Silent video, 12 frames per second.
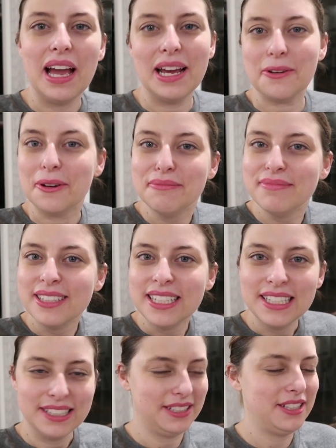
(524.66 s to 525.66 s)
I don't
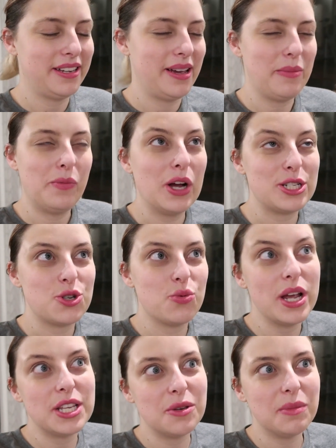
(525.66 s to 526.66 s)
know, watched
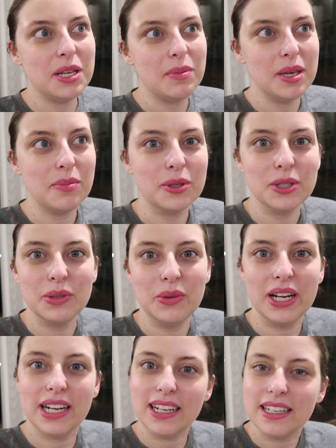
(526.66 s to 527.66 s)
way too many people
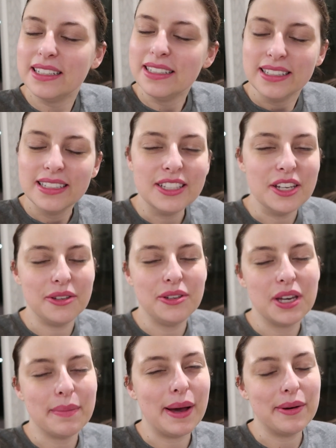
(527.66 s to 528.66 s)
where, you know,
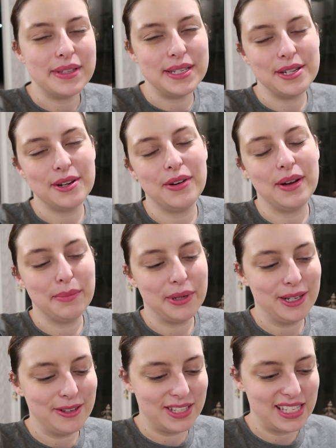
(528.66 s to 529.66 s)
you come out with 0
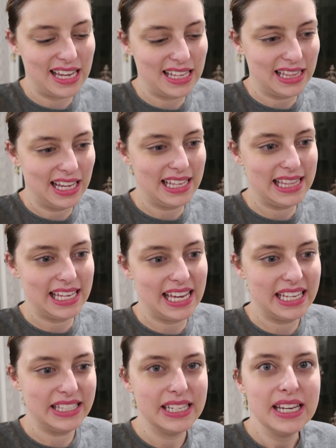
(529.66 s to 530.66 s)
embryos at the
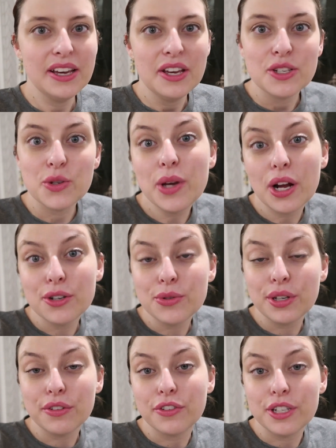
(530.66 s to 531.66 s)
end. So we are
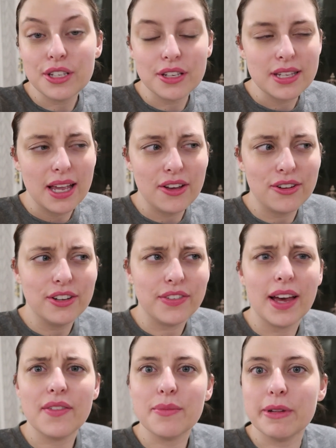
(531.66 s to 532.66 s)
doing a freeze-all cycle.
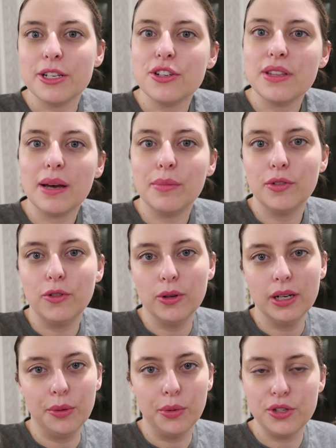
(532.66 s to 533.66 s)
If I haven't mentioned that
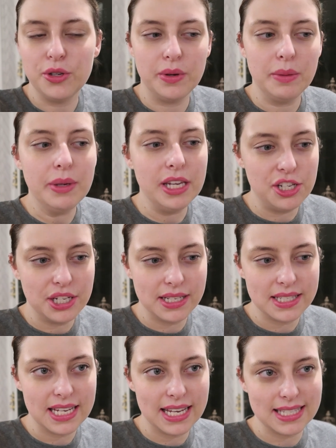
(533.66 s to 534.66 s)
before, we're doing
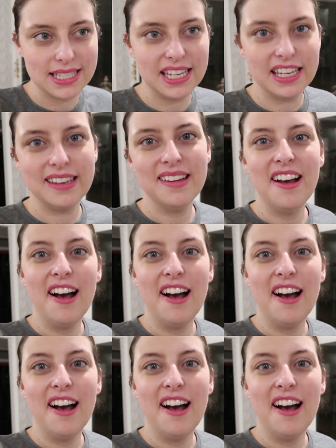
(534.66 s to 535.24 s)
PGS testing.